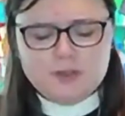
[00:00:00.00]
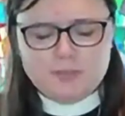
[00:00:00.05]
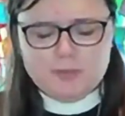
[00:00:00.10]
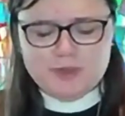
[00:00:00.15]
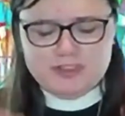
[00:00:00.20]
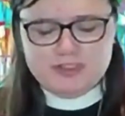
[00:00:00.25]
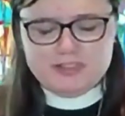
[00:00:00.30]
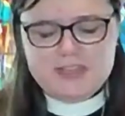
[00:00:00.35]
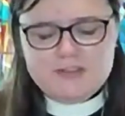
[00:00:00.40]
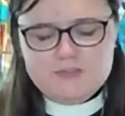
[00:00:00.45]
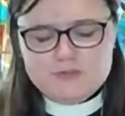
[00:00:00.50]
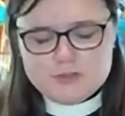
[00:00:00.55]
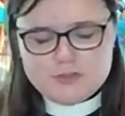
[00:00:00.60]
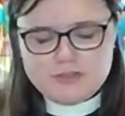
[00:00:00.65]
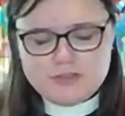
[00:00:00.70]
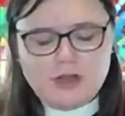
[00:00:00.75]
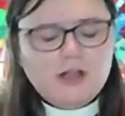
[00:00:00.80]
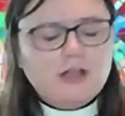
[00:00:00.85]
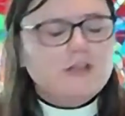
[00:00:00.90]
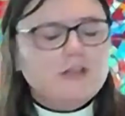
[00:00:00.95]
believed with
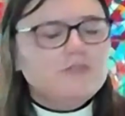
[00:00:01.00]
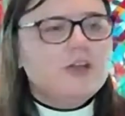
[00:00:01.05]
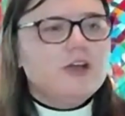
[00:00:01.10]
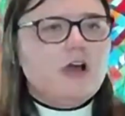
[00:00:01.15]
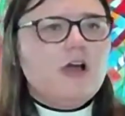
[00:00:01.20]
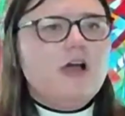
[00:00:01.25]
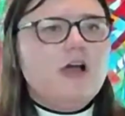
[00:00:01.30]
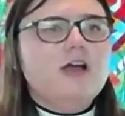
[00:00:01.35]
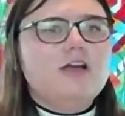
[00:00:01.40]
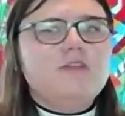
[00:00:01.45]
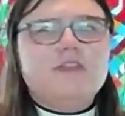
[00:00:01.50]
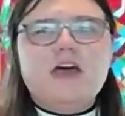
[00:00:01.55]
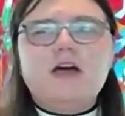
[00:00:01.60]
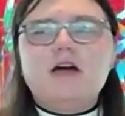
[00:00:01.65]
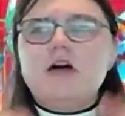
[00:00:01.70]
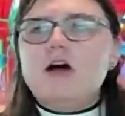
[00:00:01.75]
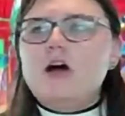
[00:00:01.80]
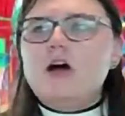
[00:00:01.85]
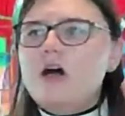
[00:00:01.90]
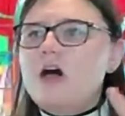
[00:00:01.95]
all of your heart
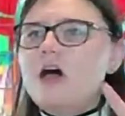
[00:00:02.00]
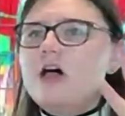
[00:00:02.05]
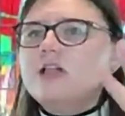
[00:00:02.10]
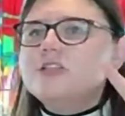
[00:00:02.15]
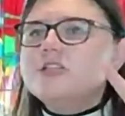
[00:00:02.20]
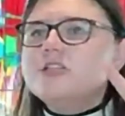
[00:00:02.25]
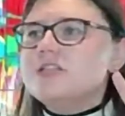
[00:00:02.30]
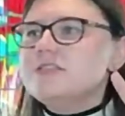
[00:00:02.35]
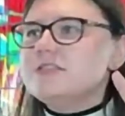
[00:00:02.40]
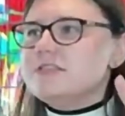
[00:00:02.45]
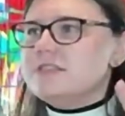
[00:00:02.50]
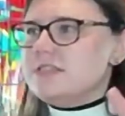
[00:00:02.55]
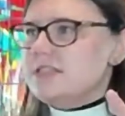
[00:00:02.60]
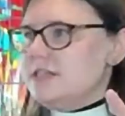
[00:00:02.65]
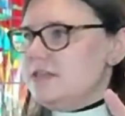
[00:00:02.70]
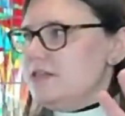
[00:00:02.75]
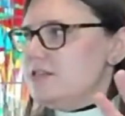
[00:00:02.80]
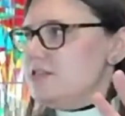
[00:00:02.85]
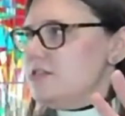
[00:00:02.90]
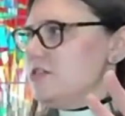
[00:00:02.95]
that all Jesus
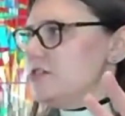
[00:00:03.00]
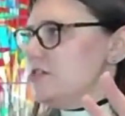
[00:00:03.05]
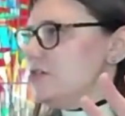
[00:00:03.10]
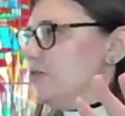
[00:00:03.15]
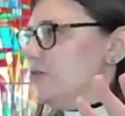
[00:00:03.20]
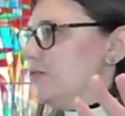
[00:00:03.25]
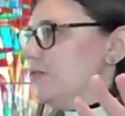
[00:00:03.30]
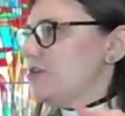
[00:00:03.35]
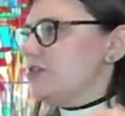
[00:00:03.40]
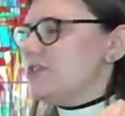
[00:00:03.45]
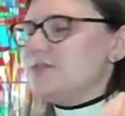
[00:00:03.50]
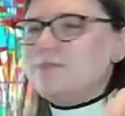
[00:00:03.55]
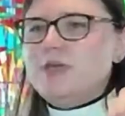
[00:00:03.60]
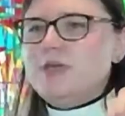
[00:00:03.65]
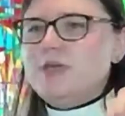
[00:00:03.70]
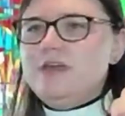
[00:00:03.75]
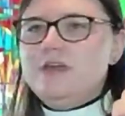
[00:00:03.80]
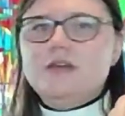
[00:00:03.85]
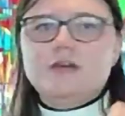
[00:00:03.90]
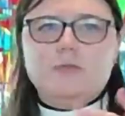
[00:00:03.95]
needed to do was
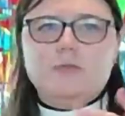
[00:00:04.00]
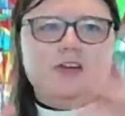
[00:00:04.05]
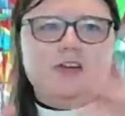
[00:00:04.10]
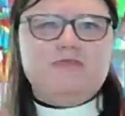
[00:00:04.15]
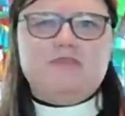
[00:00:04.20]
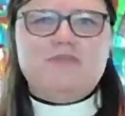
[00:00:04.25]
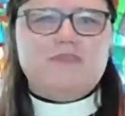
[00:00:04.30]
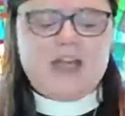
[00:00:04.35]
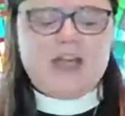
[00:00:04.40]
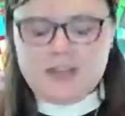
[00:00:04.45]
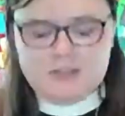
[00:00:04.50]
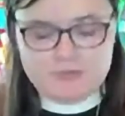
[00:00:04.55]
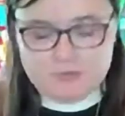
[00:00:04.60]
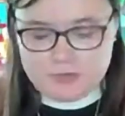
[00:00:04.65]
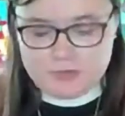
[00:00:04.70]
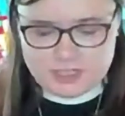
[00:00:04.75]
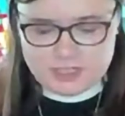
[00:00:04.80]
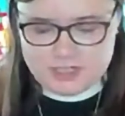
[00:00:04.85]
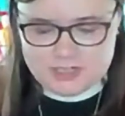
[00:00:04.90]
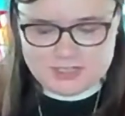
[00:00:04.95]
speak, 5
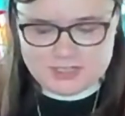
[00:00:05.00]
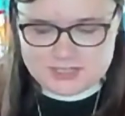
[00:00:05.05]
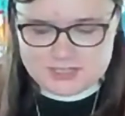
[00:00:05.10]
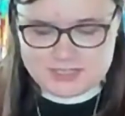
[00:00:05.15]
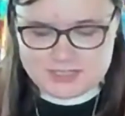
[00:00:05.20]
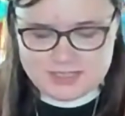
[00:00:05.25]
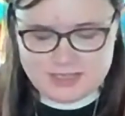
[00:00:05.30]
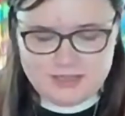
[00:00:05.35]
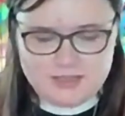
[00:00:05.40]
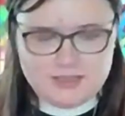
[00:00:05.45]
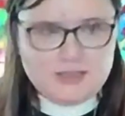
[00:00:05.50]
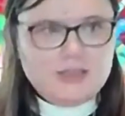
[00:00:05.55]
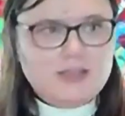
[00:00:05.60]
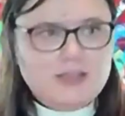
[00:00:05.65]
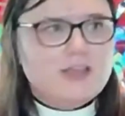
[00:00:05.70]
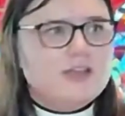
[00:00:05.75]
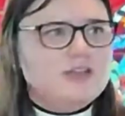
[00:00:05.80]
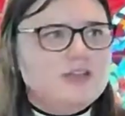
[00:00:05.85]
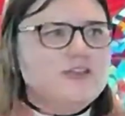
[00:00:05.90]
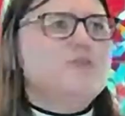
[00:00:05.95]
words,
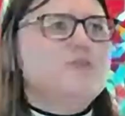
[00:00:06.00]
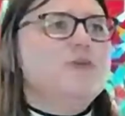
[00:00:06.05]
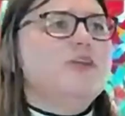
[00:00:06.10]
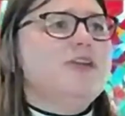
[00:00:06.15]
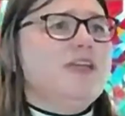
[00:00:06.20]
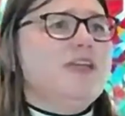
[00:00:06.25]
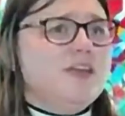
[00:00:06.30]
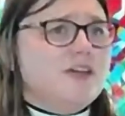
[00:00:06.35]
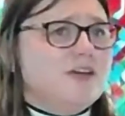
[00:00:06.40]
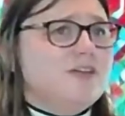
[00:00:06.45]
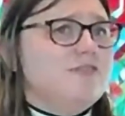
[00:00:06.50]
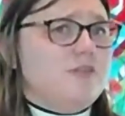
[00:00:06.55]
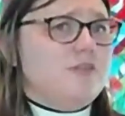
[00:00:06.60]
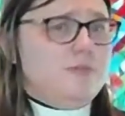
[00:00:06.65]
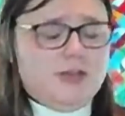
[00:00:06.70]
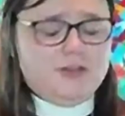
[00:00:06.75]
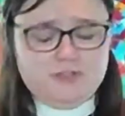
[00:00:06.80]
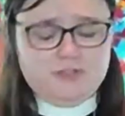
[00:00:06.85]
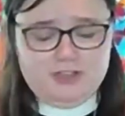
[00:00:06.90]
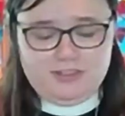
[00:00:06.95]
and you'd be cured from
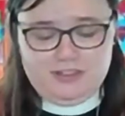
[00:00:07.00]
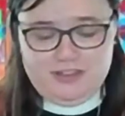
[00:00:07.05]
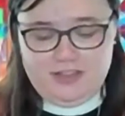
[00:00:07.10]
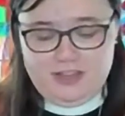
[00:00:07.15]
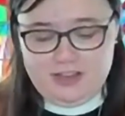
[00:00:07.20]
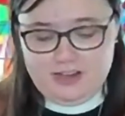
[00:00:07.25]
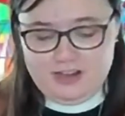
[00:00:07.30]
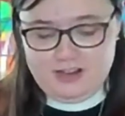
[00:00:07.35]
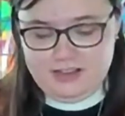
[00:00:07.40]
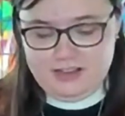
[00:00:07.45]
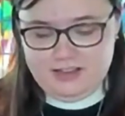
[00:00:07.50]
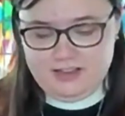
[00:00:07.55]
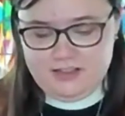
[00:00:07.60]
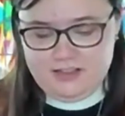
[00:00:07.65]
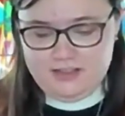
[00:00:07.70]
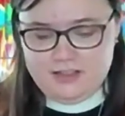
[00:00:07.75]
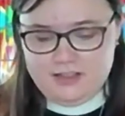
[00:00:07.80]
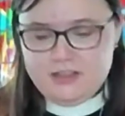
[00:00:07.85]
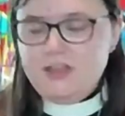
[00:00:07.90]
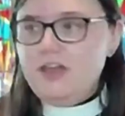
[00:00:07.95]
everything.
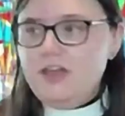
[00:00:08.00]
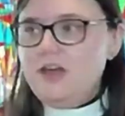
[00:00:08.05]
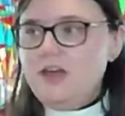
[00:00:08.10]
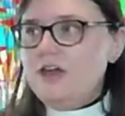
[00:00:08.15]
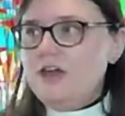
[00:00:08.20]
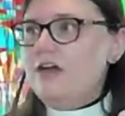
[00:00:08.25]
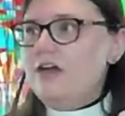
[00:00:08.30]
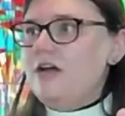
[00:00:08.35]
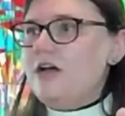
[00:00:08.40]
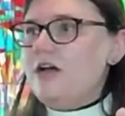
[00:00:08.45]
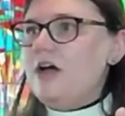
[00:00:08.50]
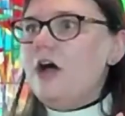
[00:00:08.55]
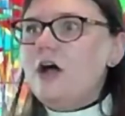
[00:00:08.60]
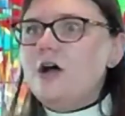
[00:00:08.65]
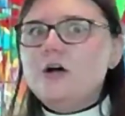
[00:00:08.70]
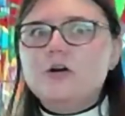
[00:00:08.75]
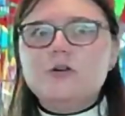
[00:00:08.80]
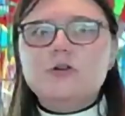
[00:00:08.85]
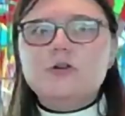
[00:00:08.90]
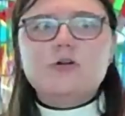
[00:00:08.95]

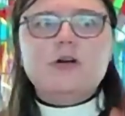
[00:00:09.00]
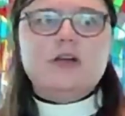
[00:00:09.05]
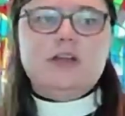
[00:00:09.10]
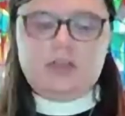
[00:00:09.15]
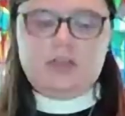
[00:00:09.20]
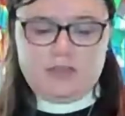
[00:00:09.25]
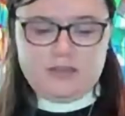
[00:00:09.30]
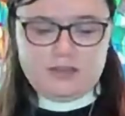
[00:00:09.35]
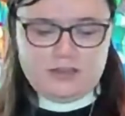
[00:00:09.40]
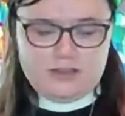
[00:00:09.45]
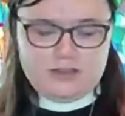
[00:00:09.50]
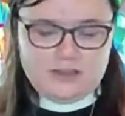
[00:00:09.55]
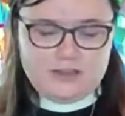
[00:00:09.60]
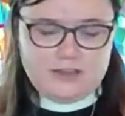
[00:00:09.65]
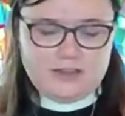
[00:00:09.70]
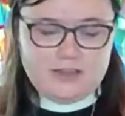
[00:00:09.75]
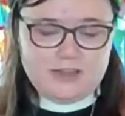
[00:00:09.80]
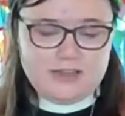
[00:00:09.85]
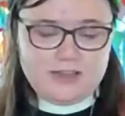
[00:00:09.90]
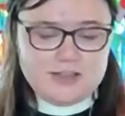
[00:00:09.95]
Oh,
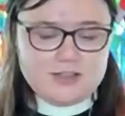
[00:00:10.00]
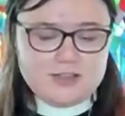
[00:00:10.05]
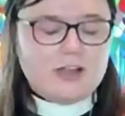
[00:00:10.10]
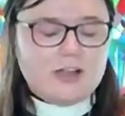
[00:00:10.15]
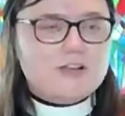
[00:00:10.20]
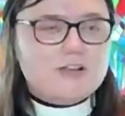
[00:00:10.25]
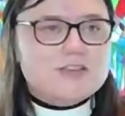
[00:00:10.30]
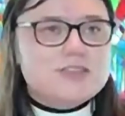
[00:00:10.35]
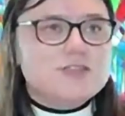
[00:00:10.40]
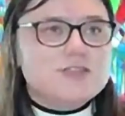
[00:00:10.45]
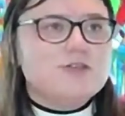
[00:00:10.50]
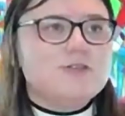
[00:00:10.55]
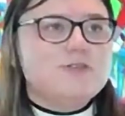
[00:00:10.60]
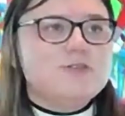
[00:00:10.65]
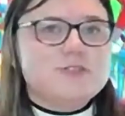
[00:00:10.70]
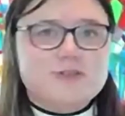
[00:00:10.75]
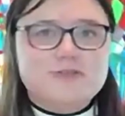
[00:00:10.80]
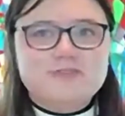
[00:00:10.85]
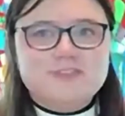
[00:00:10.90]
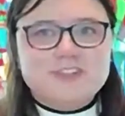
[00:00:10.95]
and also
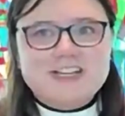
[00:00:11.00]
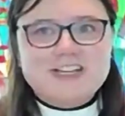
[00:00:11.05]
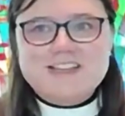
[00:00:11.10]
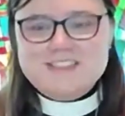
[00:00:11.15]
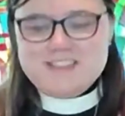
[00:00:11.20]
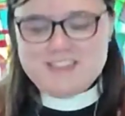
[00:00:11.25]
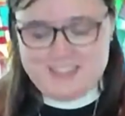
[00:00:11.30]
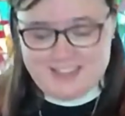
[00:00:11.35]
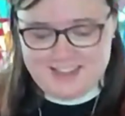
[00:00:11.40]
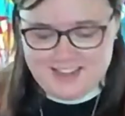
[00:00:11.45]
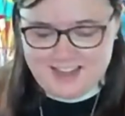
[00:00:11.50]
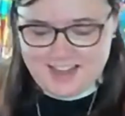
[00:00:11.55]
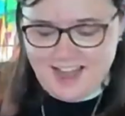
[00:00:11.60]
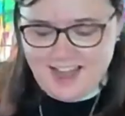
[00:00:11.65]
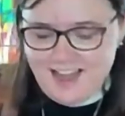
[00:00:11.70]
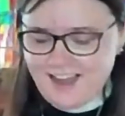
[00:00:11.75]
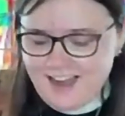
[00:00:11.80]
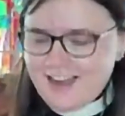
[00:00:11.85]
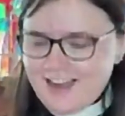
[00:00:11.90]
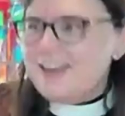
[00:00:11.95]
don't forget to thank
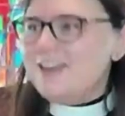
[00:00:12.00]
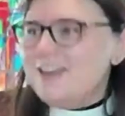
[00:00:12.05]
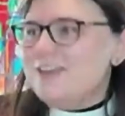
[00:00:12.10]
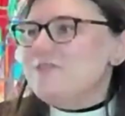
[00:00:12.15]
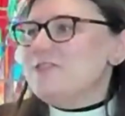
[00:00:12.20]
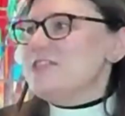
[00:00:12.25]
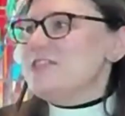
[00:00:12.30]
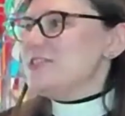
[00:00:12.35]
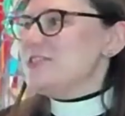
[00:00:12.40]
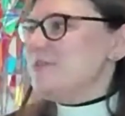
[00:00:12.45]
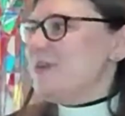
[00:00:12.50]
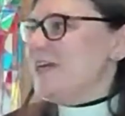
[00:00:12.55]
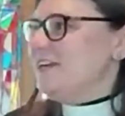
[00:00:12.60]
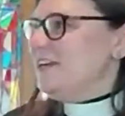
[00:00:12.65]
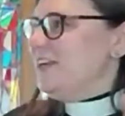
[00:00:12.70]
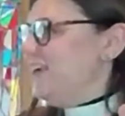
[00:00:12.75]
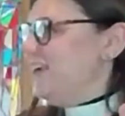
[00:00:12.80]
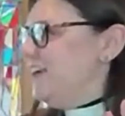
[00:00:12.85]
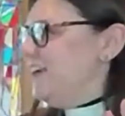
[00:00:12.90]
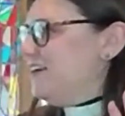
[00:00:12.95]
God once you've been
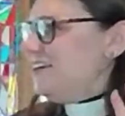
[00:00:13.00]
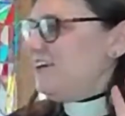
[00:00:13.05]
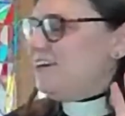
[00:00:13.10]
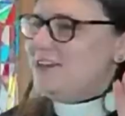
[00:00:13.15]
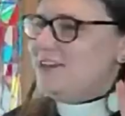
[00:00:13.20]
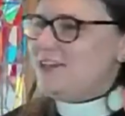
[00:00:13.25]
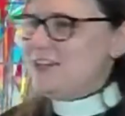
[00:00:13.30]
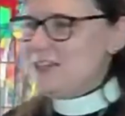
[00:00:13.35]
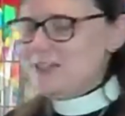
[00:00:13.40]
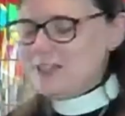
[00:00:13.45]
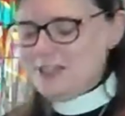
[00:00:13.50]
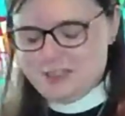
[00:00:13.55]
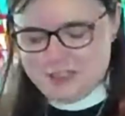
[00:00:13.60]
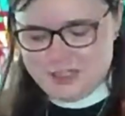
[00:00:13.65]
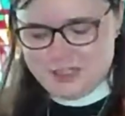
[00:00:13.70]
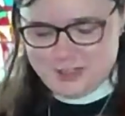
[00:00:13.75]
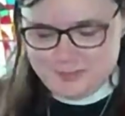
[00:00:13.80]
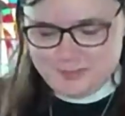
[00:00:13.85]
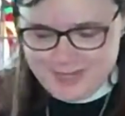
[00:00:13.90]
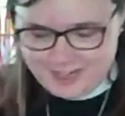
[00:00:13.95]
cured.
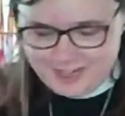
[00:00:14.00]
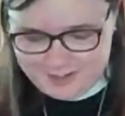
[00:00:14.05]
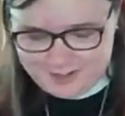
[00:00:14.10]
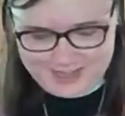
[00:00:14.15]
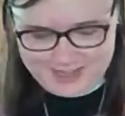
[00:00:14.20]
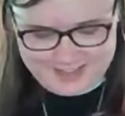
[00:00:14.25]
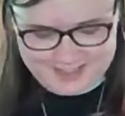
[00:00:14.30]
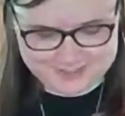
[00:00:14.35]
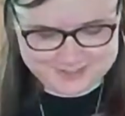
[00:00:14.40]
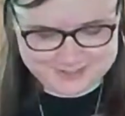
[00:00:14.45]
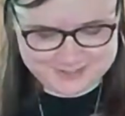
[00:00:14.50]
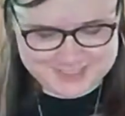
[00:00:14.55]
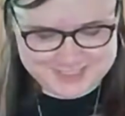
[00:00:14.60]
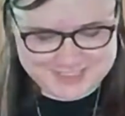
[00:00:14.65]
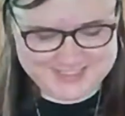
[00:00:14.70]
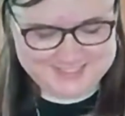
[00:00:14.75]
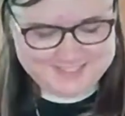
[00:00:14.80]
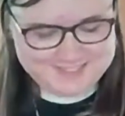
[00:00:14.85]
Turn back around.